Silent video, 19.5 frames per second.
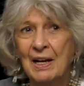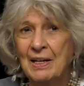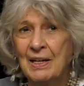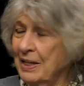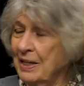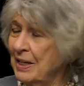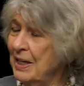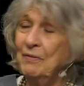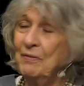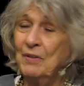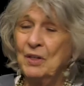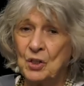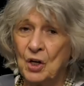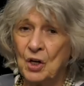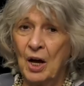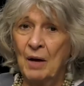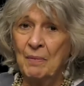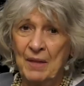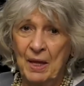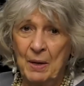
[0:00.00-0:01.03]
that every
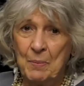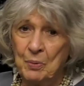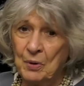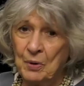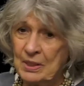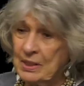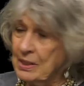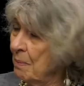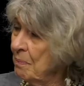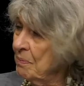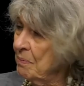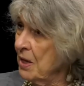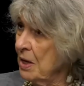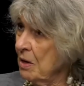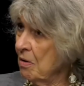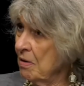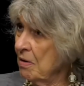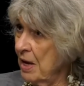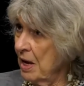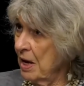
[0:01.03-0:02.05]
time they put something
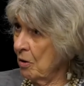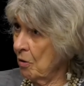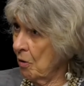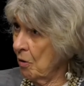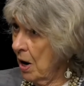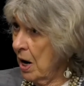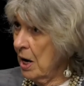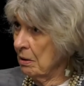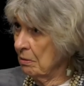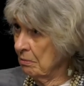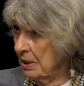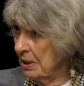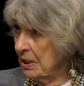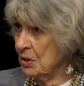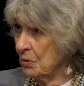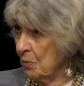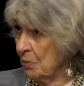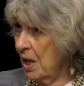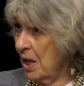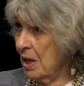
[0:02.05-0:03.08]
on their ground
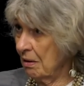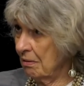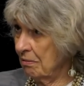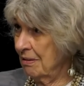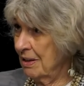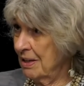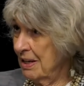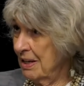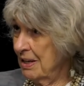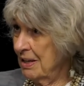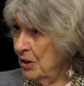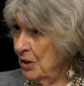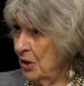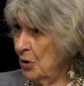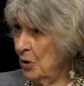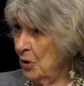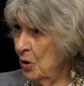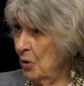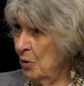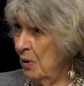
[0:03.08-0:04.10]
as well.
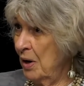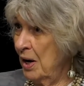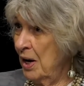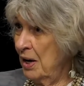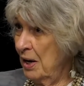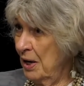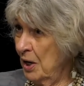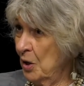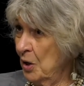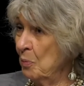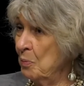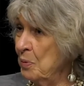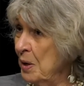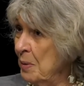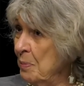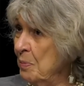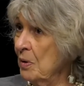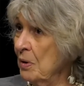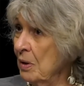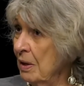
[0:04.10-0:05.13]

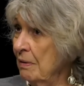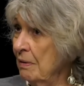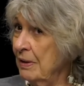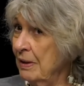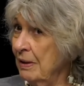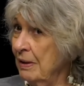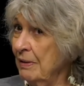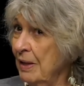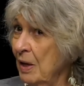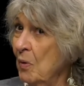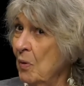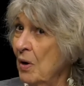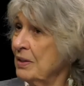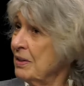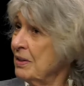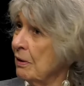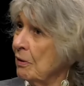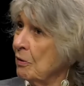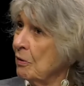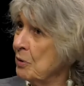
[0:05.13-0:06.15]
People, they
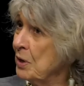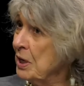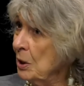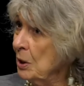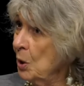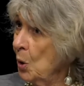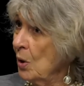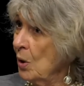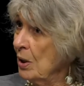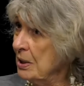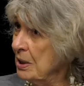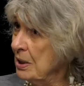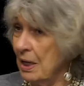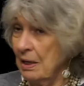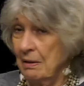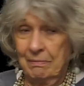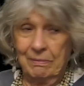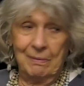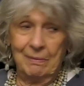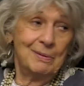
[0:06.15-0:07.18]
want the green lawns,
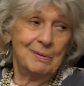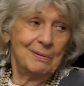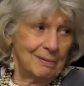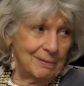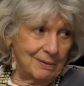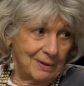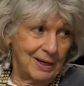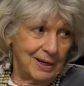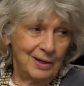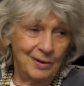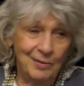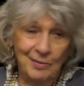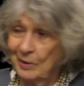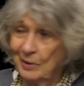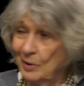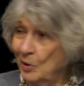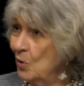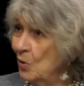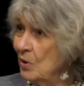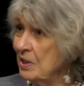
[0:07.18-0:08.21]

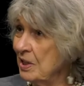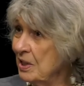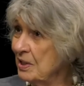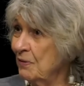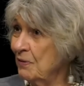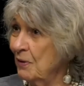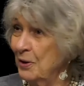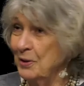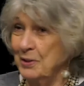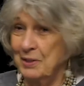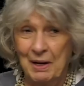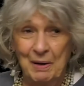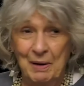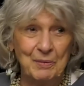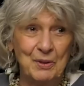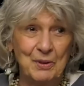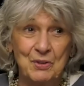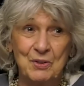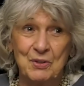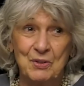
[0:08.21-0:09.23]
lawns as far as I'm
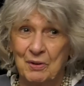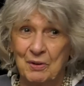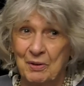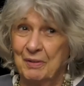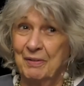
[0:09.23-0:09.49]
concerned.